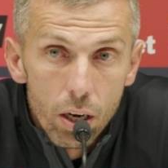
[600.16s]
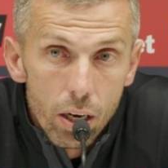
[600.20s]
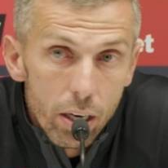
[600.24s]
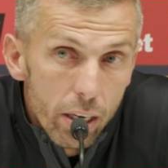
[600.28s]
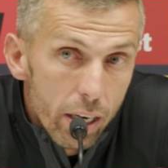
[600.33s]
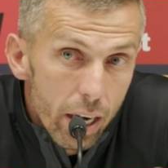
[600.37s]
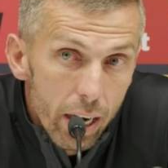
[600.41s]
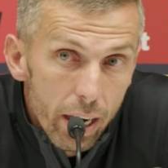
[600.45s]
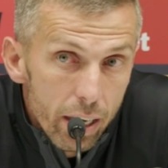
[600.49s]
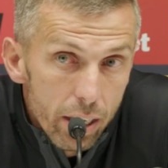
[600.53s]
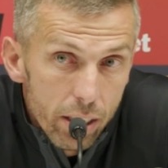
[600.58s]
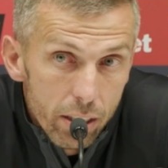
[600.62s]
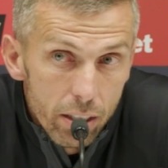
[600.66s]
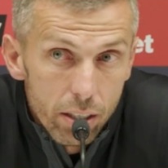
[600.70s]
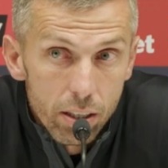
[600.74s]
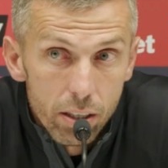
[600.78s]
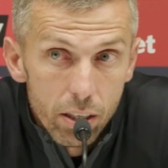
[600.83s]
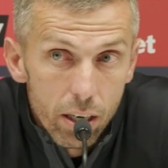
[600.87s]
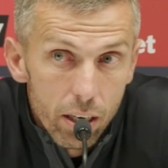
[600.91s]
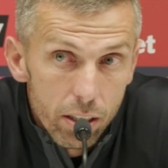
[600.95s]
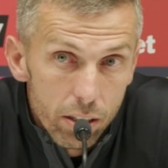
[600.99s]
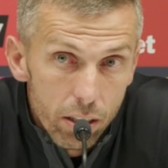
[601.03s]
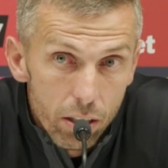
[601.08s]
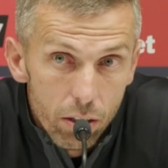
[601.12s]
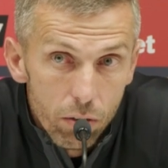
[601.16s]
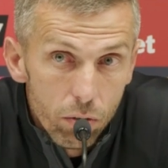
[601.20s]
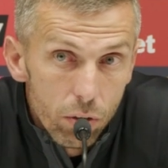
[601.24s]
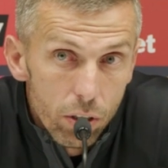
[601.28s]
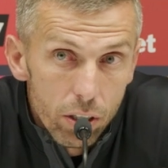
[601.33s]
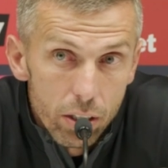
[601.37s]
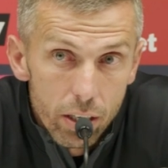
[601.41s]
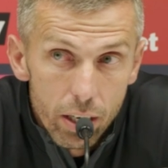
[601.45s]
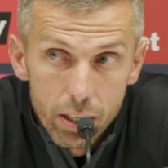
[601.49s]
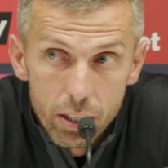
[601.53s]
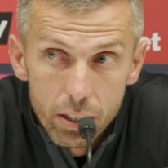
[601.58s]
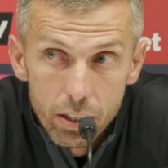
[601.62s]
yeah, and he's, as I already
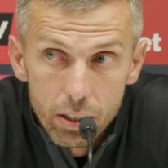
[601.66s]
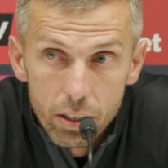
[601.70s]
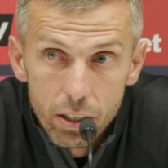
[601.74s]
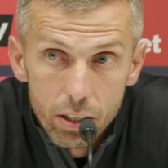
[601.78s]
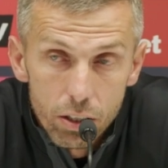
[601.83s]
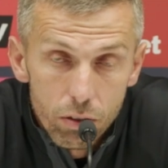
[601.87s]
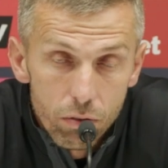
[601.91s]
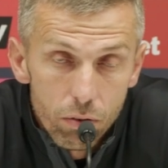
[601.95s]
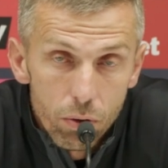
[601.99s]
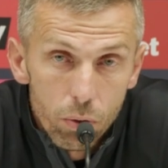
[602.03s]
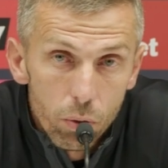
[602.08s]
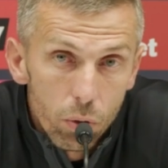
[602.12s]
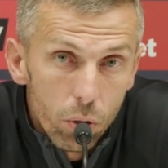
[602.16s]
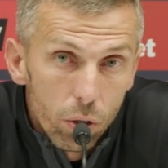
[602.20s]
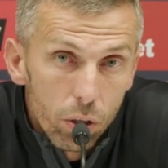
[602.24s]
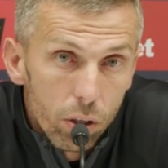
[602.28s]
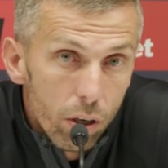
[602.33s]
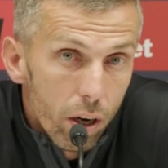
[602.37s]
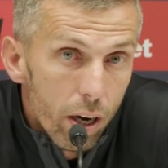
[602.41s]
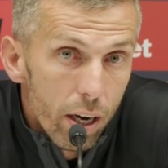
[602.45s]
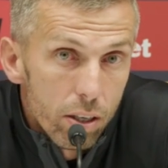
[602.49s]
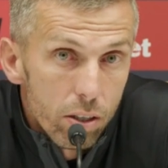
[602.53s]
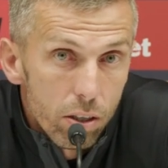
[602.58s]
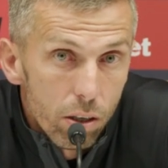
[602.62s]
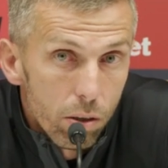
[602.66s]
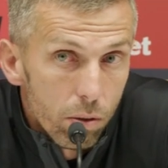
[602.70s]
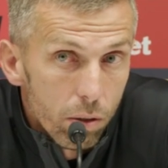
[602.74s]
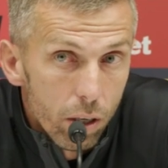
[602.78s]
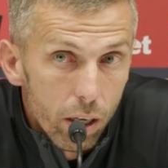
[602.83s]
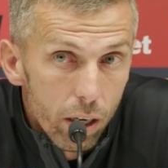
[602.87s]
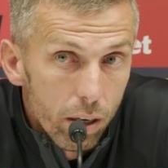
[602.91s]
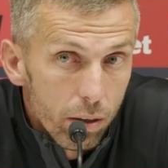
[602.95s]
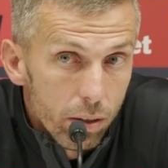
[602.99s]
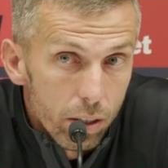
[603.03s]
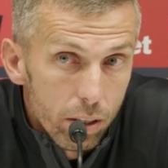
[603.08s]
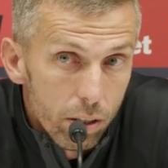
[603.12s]
said, he's he's a real good guy. So
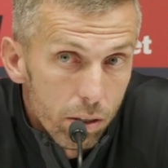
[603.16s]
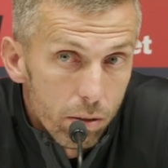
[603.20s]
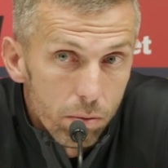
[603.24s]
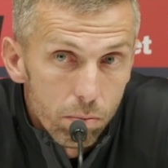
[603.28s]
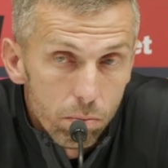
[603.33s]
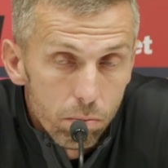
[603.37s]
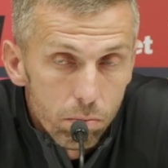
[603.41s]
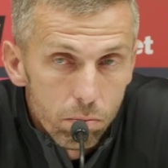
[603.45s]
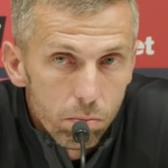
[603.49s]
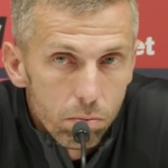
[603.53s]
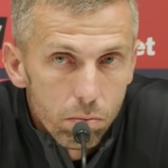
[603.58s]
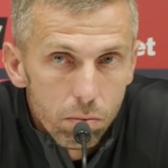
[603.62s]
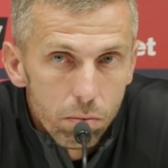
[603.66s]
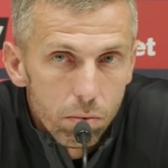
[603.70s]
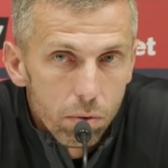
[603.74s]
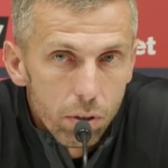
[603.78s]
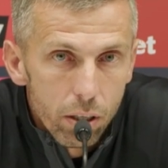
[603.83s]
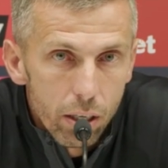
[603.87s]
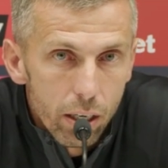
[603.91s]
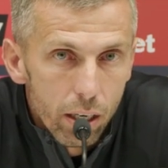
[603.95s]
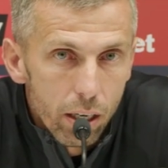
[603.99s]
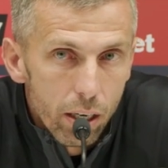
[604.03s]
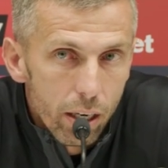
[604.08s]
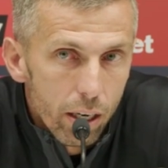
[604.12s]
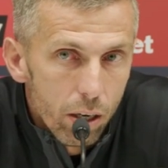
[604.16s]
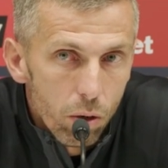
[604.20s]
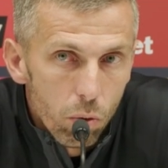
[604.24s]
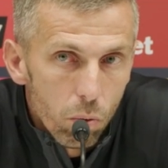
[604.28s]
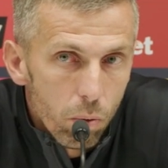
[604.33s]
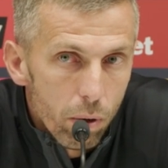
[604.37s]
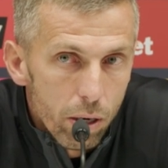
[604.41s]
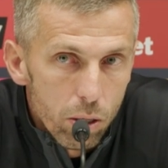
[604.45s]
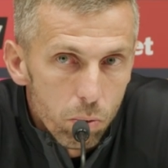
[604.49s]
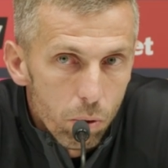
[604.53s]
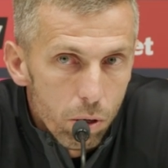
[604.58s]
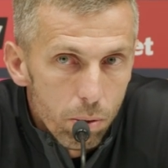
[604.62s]
yeah, he's he'll, he'll
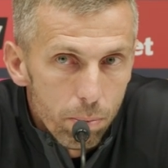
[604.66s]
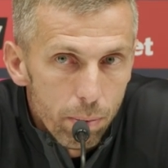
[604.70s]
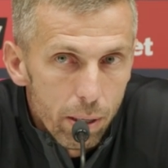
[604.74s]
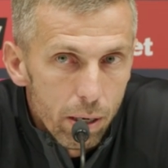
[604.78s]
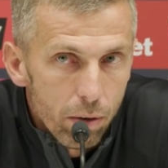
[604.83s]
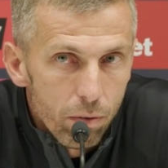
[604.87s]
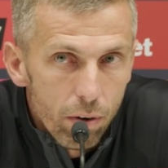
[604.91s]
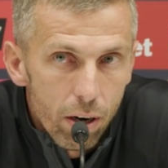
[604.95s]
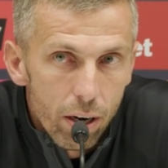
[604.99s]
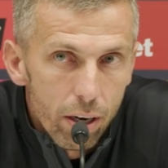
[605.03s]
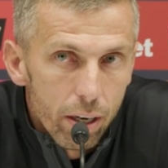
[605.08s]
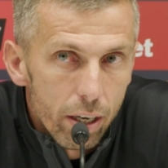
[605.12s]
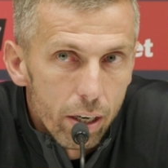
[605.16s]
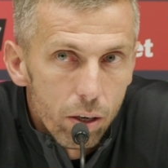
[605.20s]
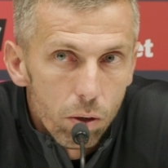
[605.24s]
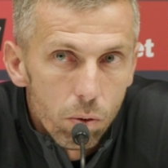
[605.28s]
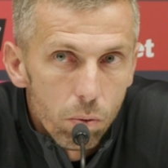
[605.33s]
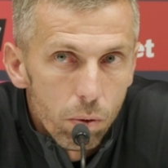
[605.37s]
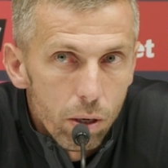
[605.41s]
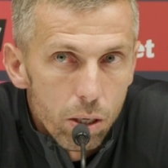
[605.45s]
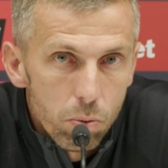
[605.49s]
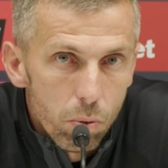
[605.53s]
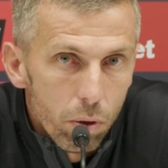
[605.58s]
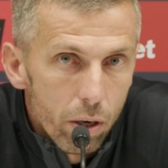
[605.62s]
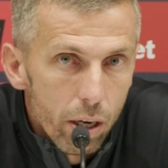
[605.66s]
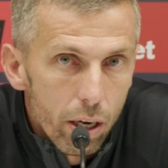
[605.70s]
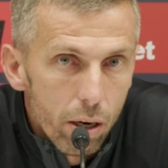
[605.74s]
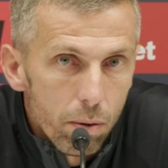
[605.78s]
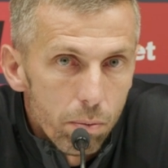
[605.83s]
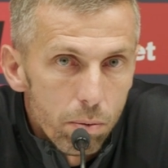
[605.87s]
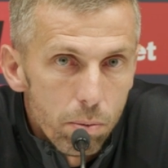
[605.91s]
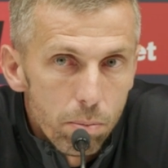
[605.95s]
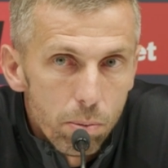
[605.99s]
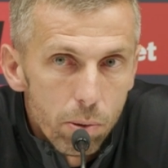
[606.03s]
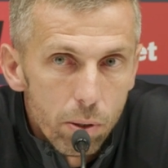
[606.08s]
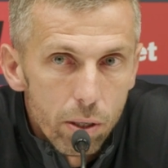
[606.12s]
always want to be around it, always want to
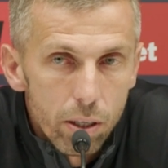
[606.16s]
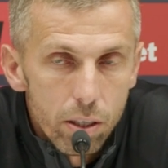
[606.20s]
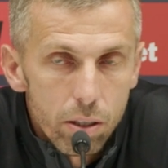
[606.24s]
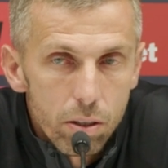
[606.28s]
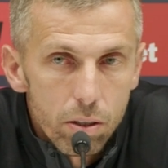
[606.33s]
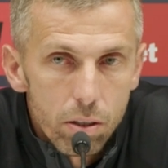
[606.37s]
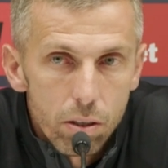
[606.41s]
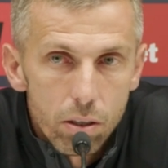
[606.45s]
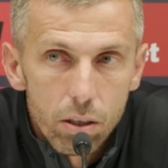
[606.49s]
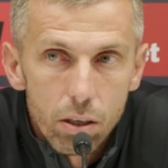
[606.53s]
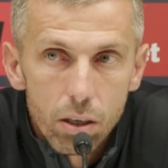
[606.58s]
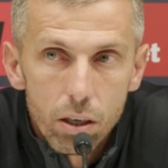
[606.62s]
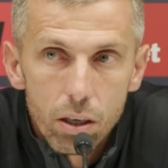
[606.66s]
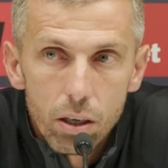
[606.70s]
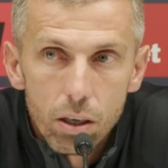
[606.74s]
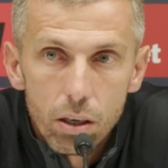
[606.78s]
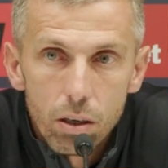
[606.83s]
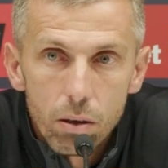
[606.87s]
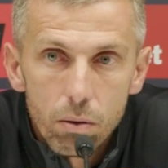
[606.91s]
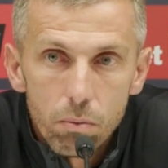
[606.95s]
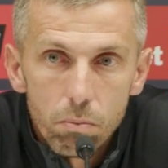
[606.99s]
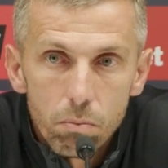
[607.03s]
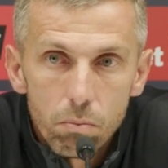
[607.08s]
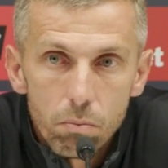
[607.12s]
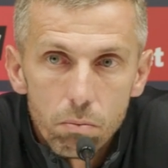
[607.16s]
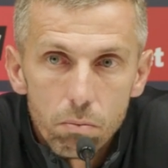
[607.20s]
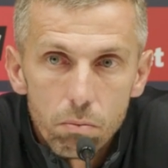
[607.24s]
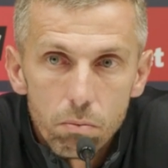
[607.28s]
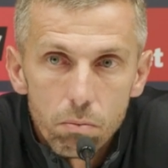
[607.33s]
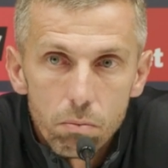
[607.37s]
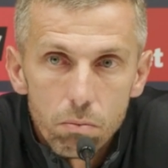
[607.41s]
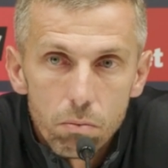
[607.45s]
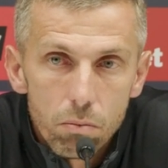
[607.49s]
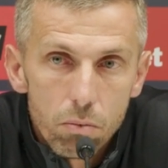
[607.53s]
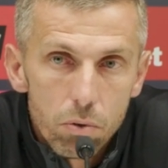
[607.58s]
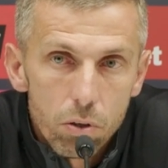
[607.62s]
help the boys. Um,
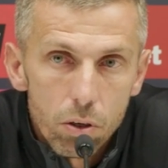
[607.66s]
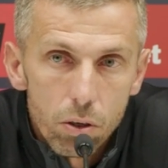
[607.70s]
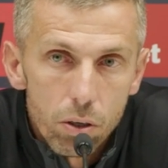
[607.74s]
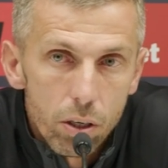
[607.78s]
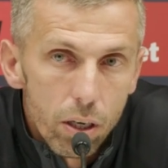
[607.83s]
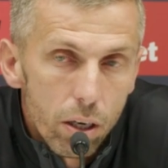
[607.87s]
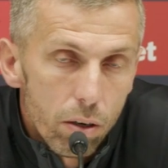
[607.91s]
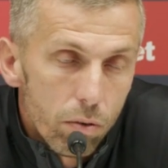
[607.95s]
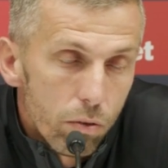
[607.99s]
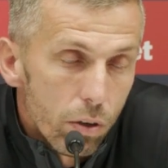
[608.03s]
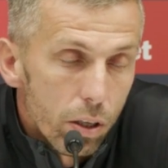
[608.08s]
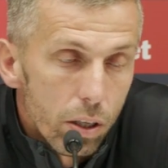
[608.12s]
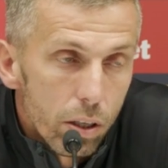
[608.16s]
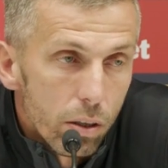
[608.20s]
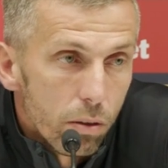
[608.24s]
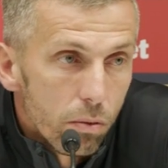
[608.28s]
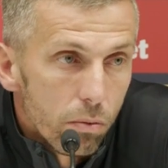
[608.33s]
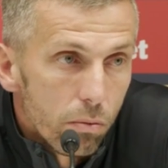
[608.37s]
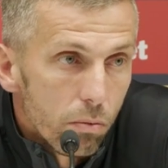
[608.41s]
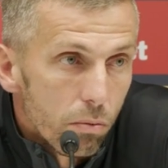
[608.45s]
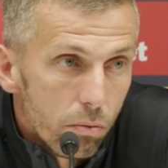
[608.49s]
so yeah, really,